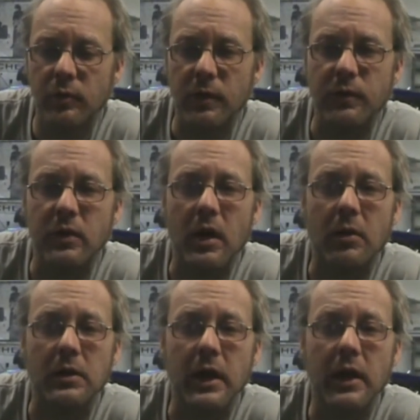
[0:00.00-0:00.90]

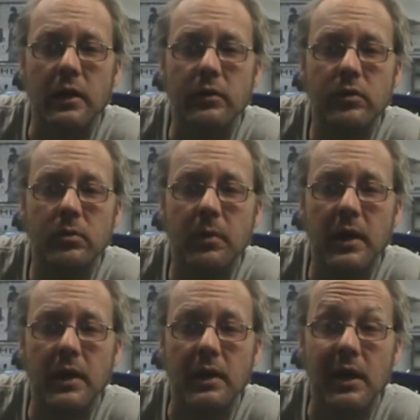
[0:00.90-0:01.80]
15-hour days,
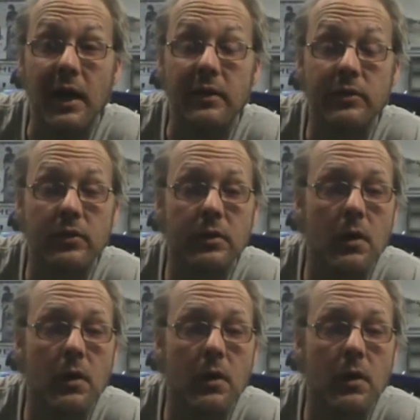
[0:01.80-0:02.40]
making less.